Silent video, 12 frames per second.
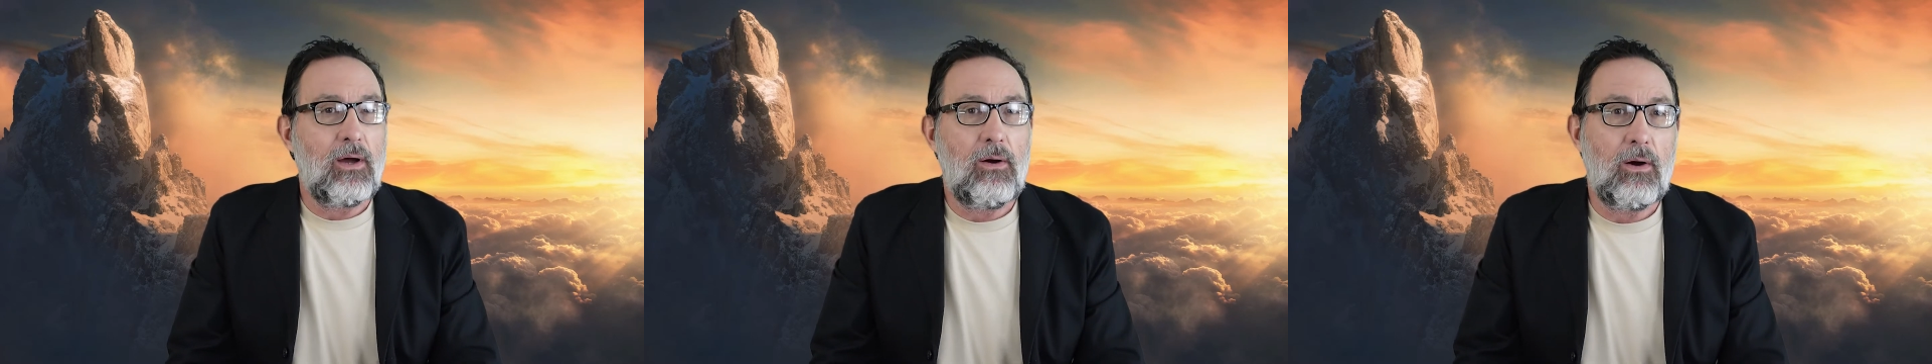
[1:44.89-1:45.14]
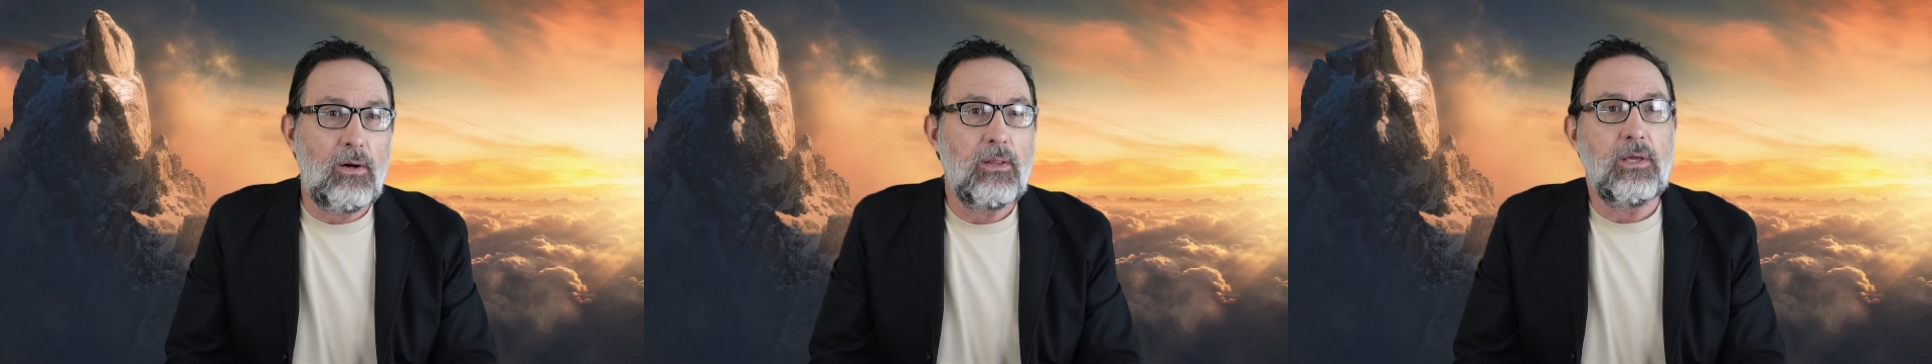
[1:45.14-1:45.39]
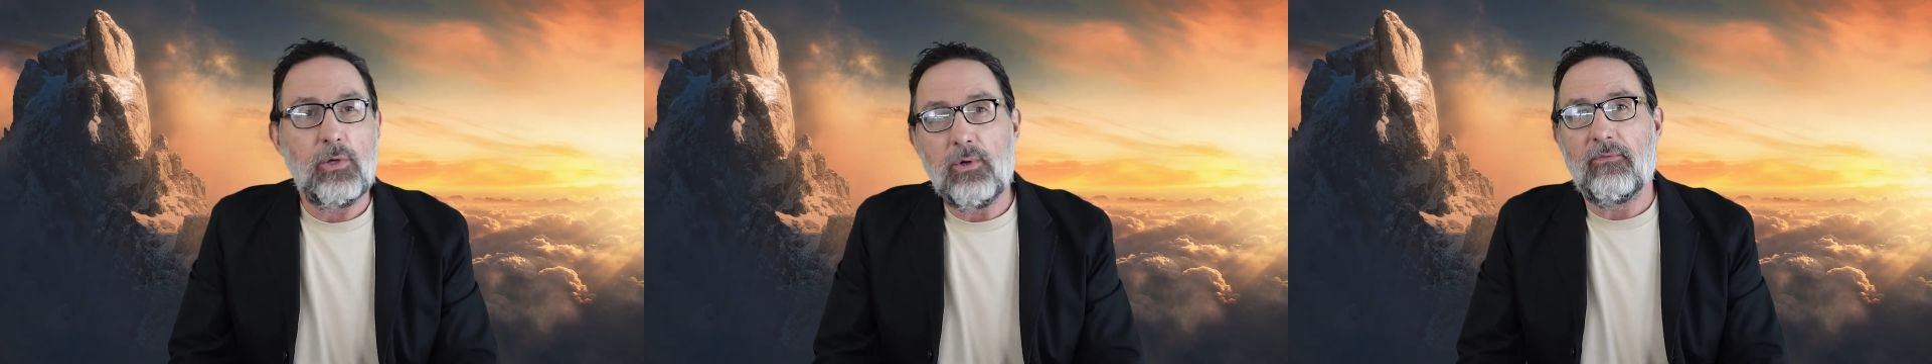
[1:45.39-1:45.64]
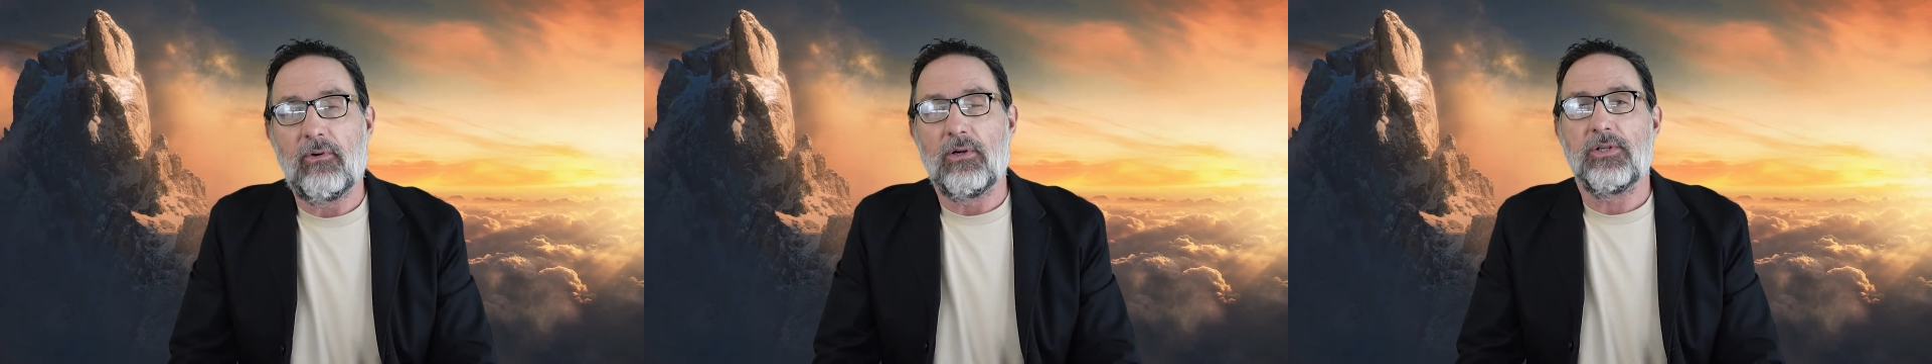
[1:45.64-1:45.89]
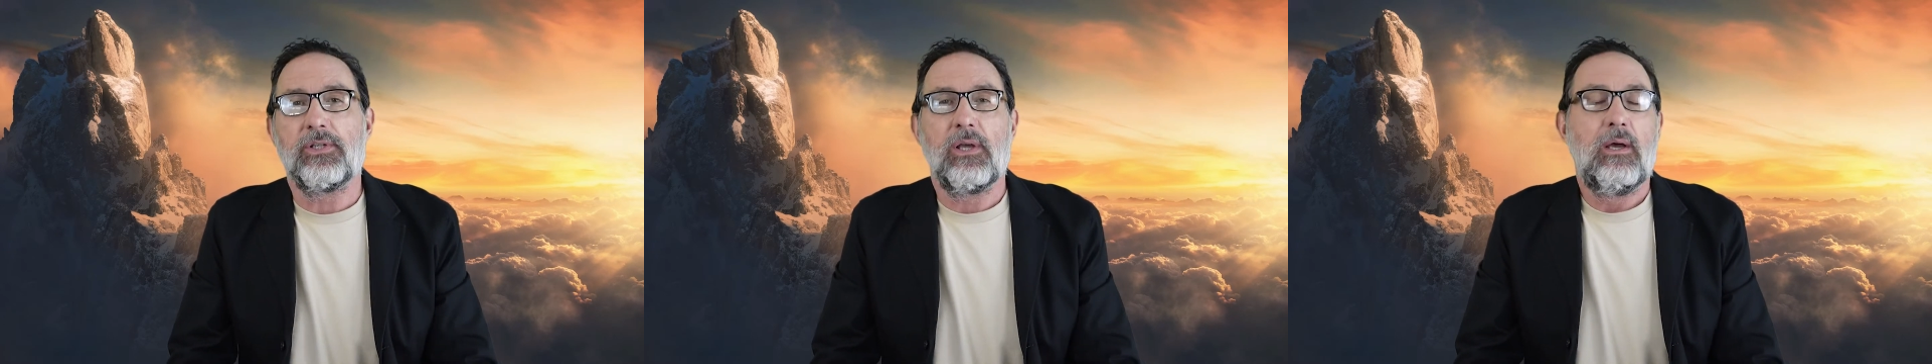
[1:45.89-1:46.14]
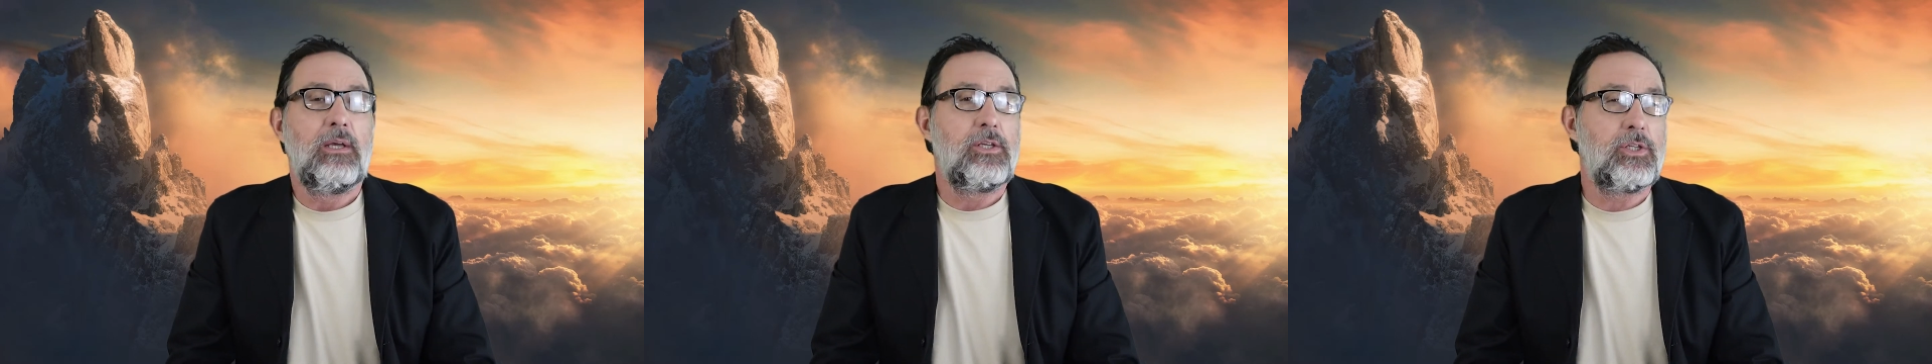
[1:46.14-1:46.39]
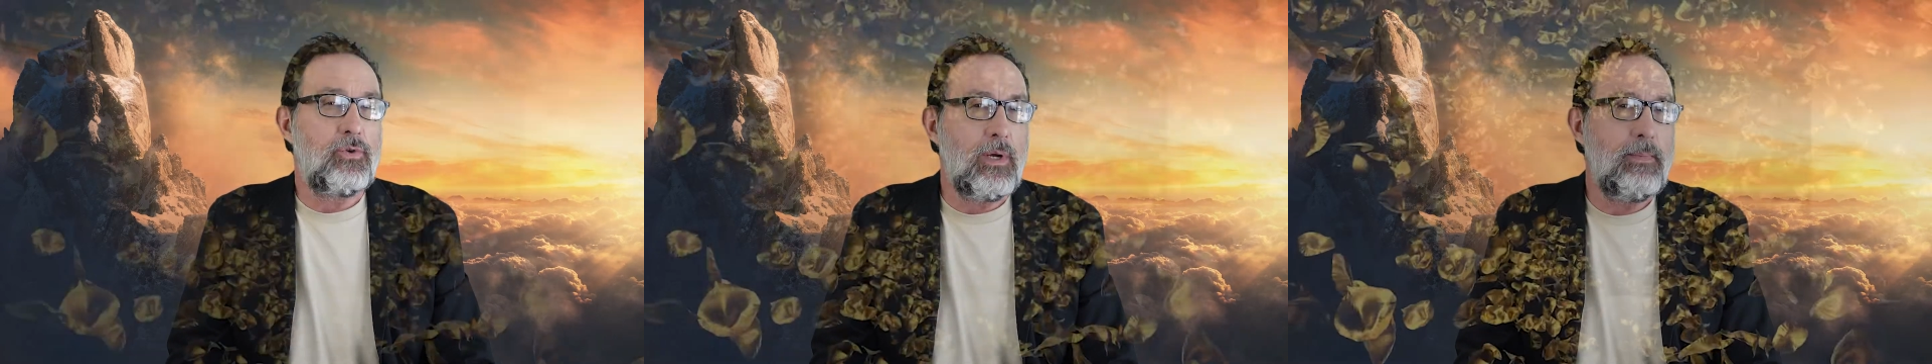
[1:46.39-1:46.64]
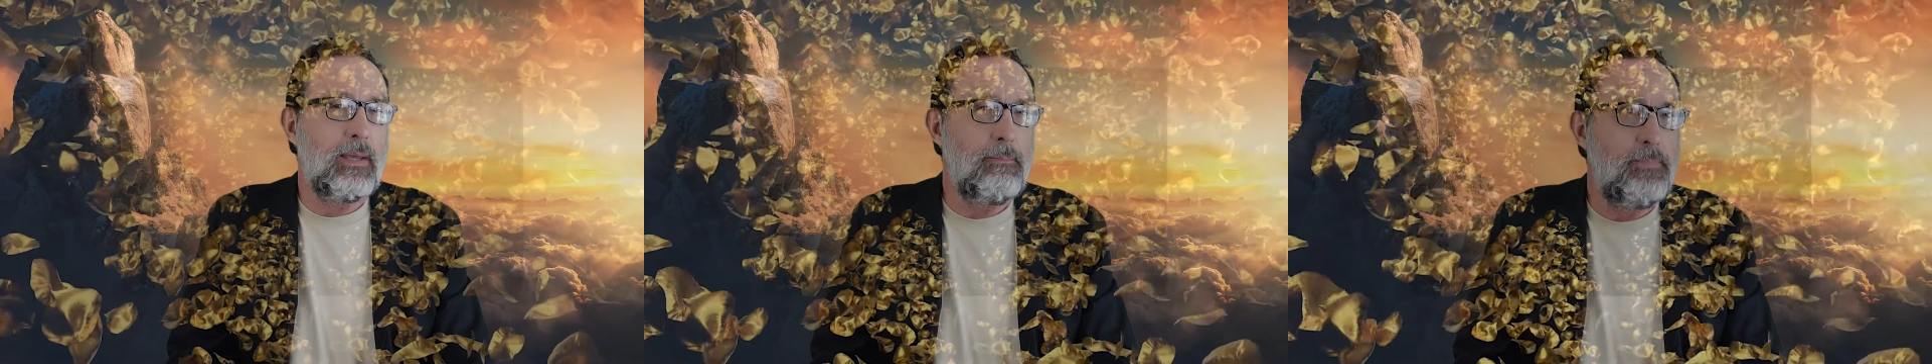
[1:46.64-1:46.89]
the heart of the universe,
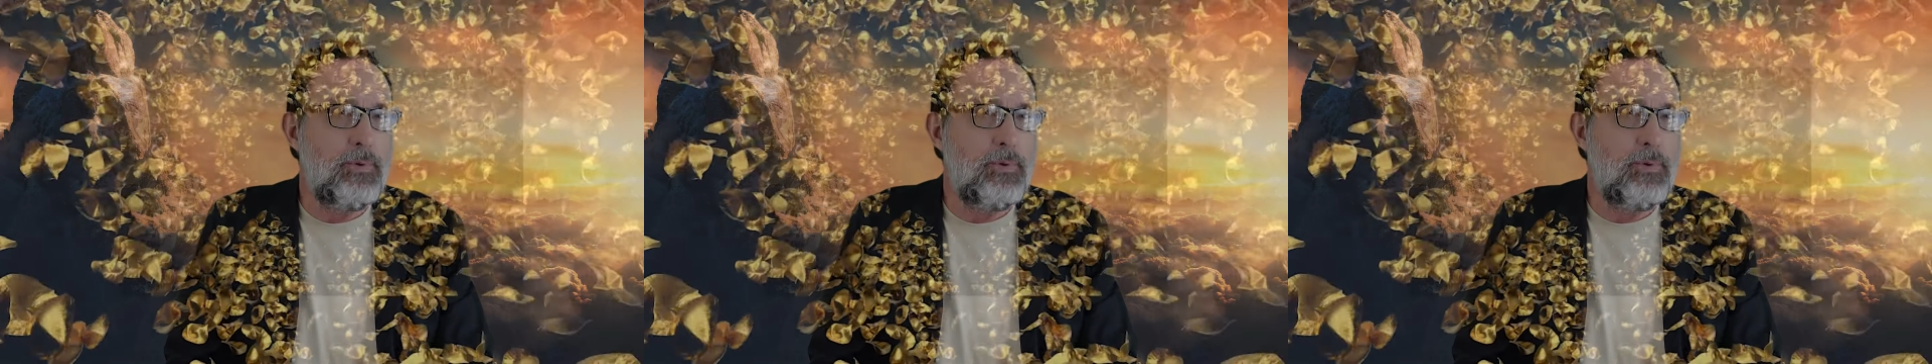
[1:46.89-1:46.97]
streaming